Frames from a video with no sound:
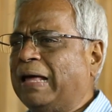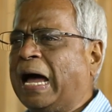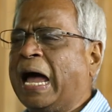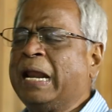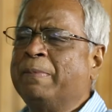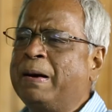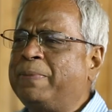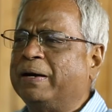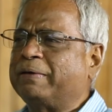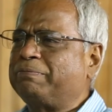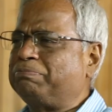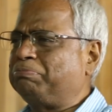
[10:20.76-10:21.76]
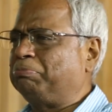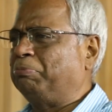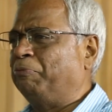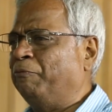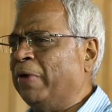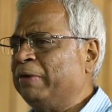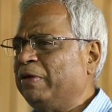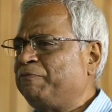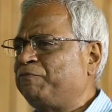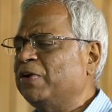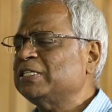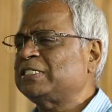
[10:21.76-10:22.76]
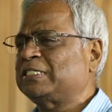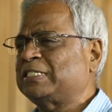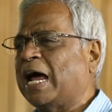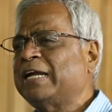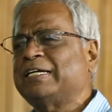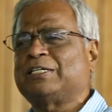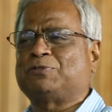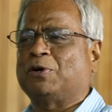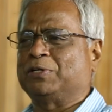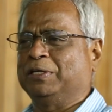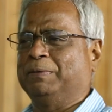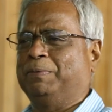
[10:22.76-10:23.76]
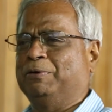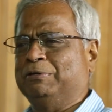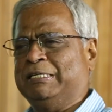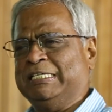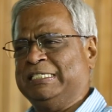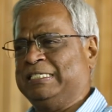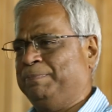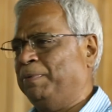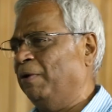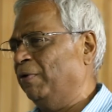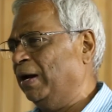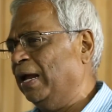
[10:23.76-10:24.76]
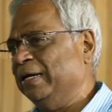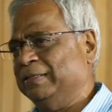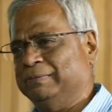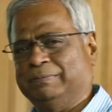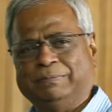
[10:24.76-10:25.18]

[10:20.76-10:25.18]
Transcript: I remember when we first started talking about DC power line,